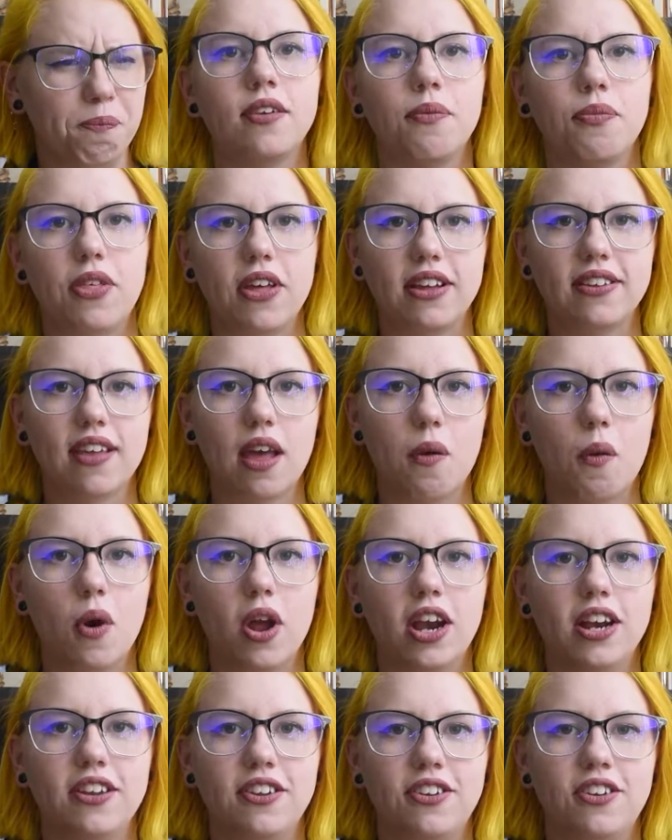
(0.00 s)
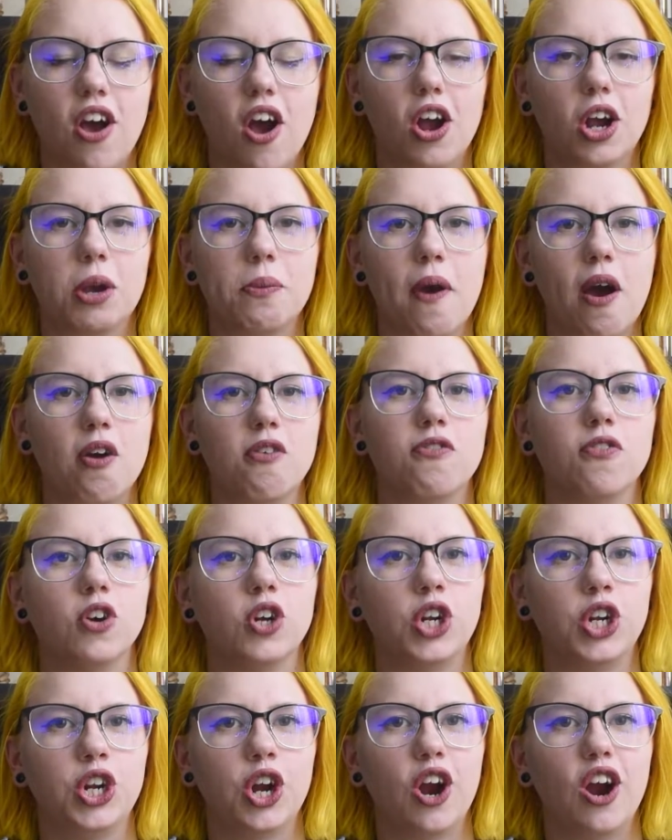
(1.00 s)
Some things I wanted to talk about for
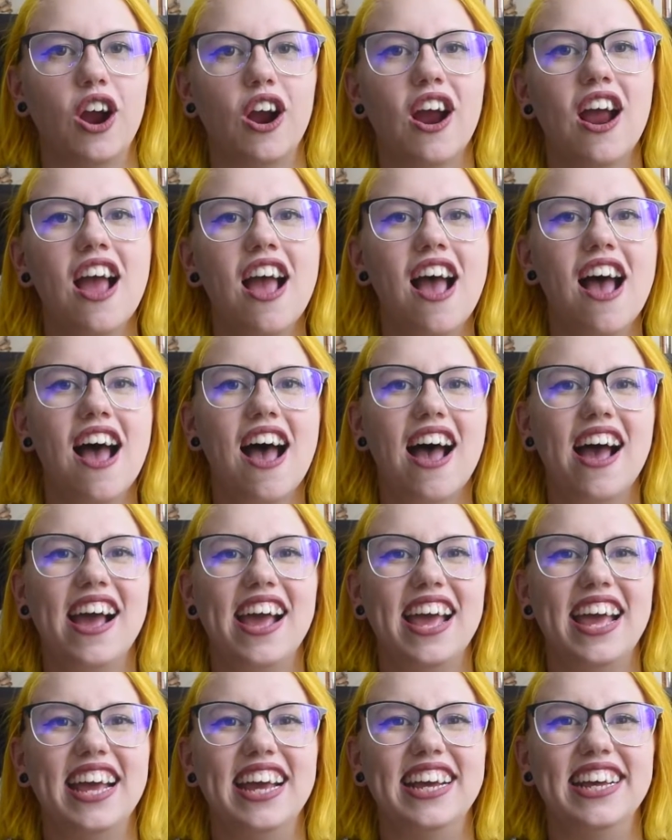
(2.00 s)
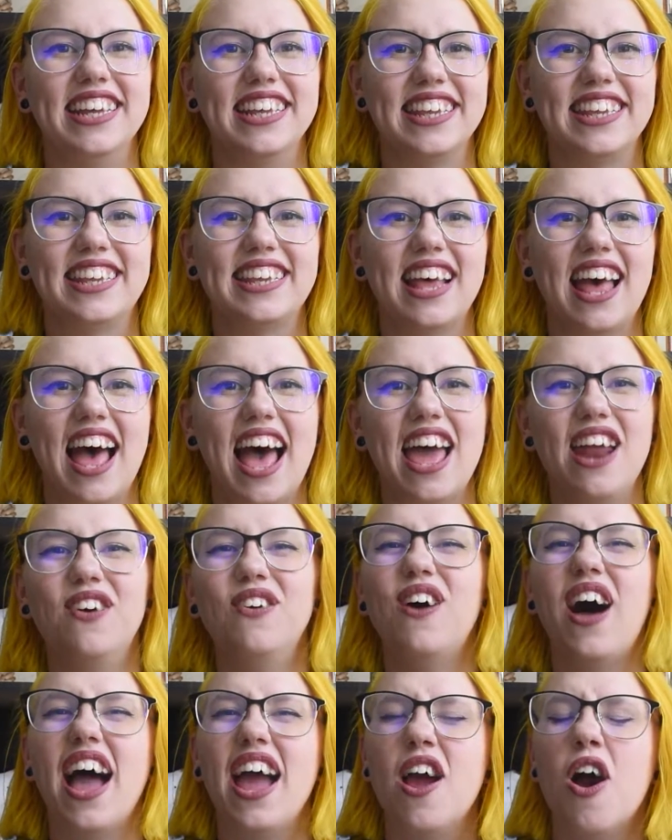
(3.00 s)
sure is
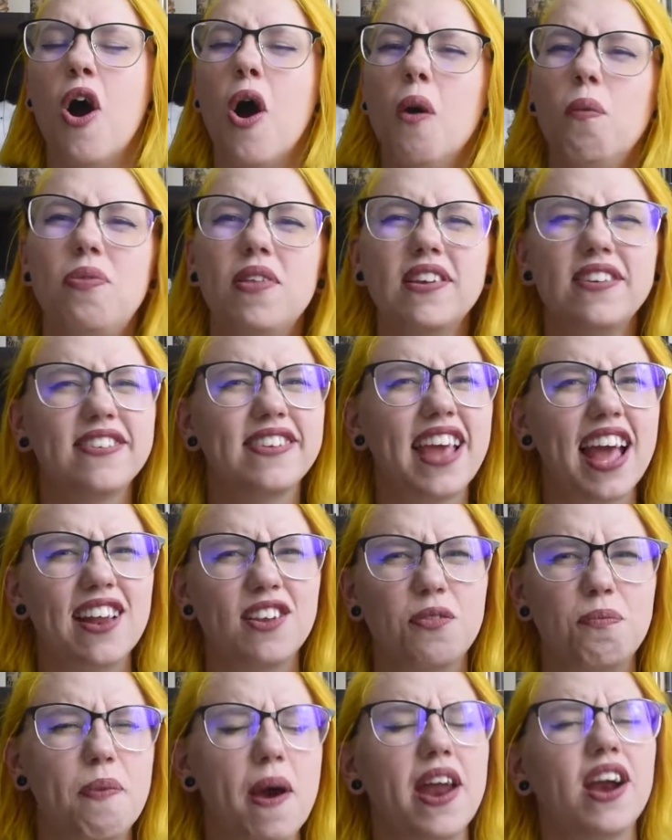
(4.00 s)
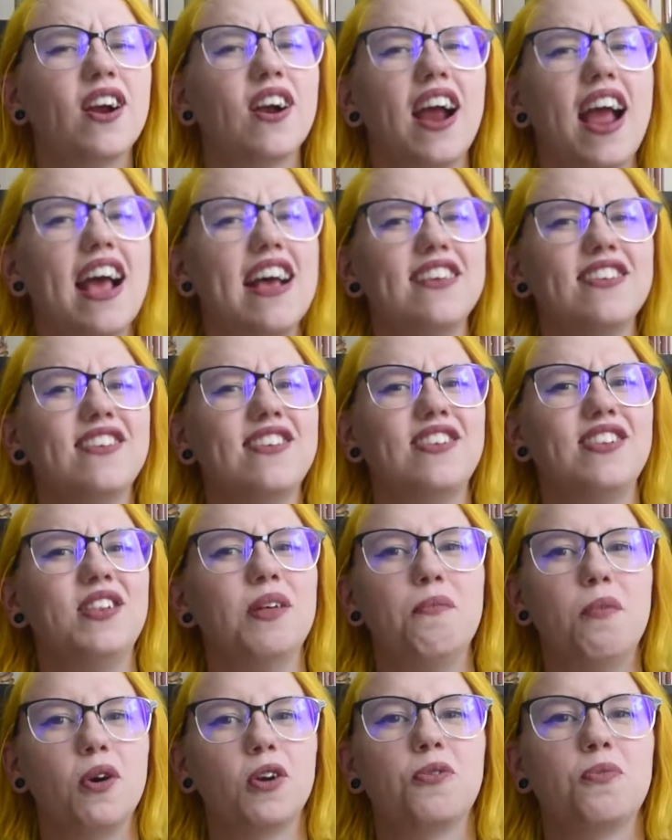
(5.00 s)
I hope this gets better as
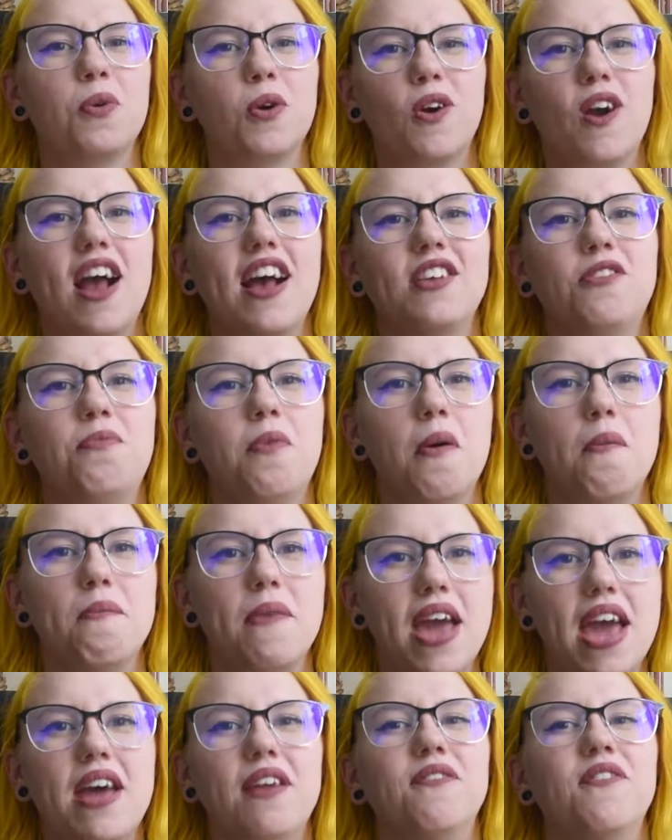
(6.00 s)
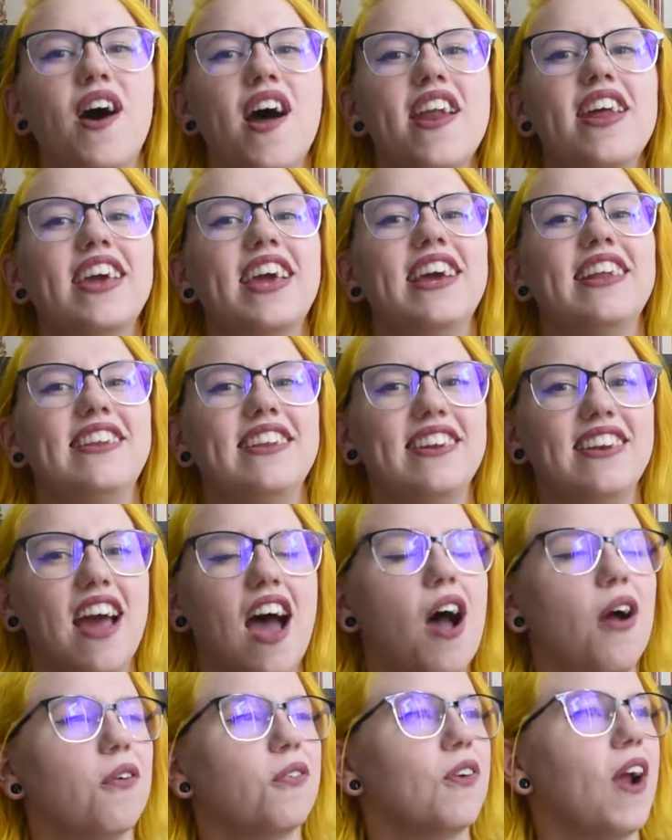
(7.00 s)
the books progress, but man, Vonnegut did
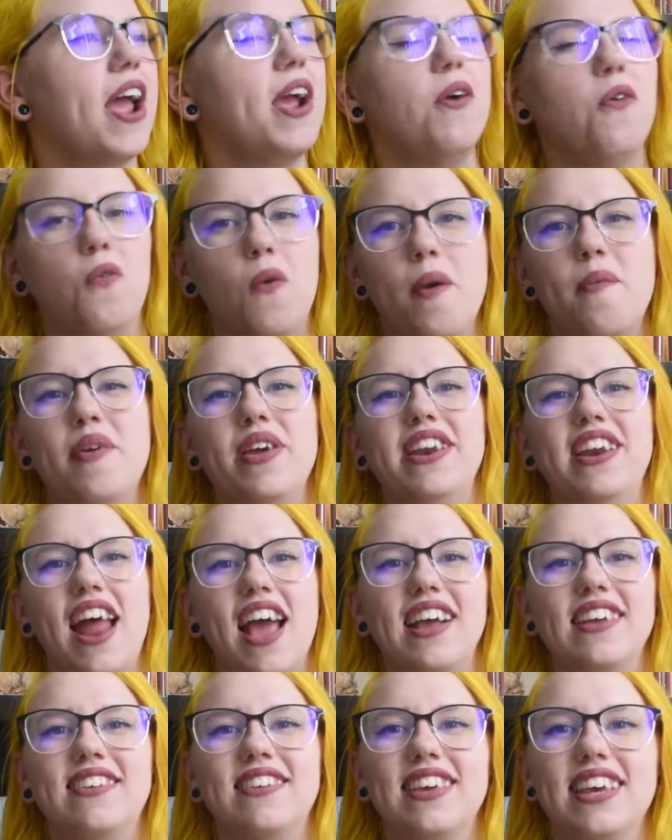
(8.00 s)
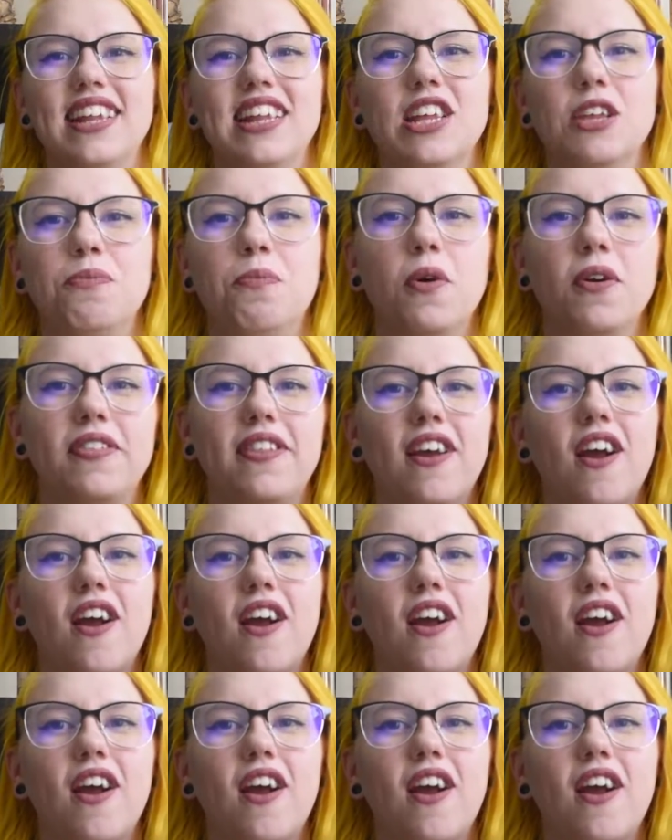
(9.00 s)
not write women nicely in this book.